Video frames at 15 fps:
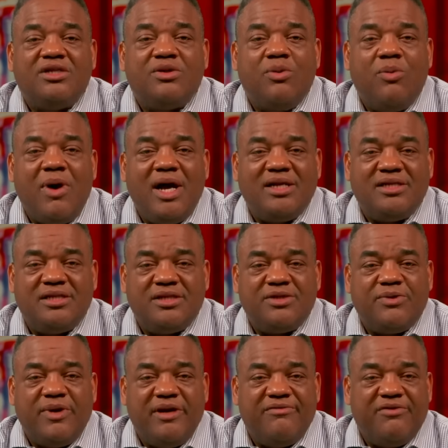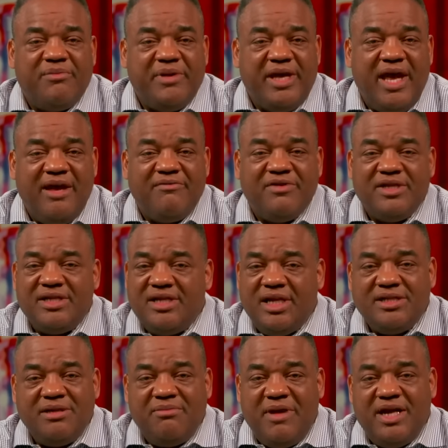to watch the screen for behavior that
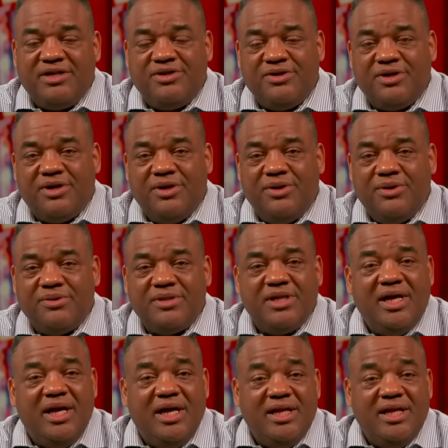doesn't match your goals.